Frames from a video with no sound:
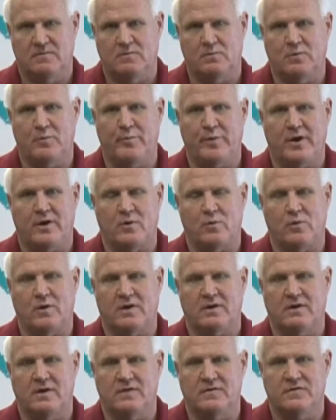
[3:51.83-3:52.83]
repair work
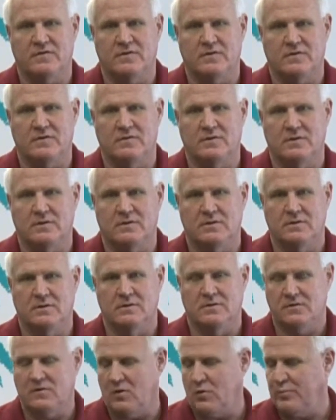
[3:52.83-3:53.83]
done too.
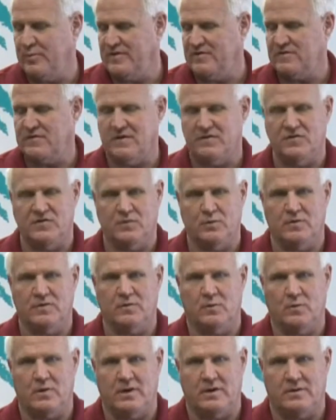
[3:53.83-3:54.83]
Don't be stingy with
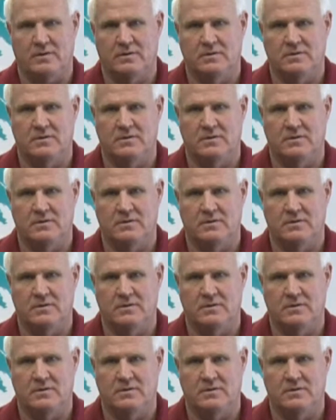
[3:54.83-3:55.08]
the wire.